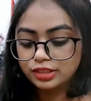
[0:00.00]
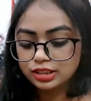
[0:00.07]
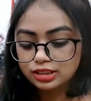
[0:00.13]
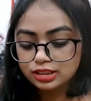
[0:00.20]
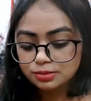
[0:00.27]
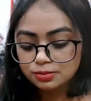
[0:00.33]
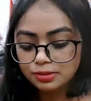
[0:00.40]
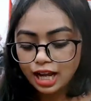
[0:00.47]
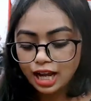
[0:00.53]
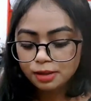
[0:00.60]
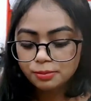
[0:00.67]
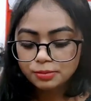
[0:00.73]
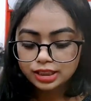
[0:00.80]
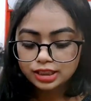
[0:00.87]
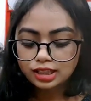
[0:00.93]
This is
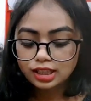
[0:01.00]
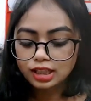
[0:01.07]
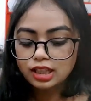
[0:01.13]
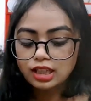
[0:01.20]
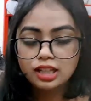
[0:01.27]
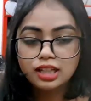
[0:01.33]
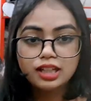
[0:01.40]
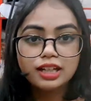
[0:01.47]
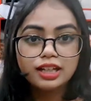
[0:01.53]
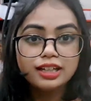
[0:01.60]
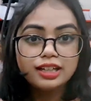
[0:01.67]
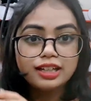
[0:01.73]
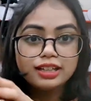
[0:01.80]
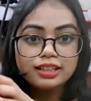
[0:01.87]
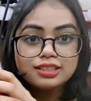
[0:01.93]
black, but
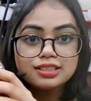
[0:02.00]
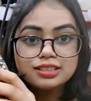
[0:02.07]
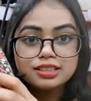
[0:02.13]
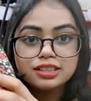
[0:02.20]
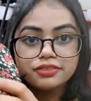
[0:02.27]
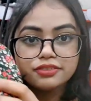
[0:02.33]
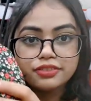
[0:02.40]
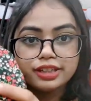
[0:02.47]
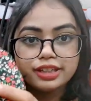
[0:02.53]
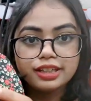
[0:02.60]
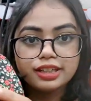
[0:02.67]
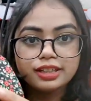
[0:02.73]
it it's different.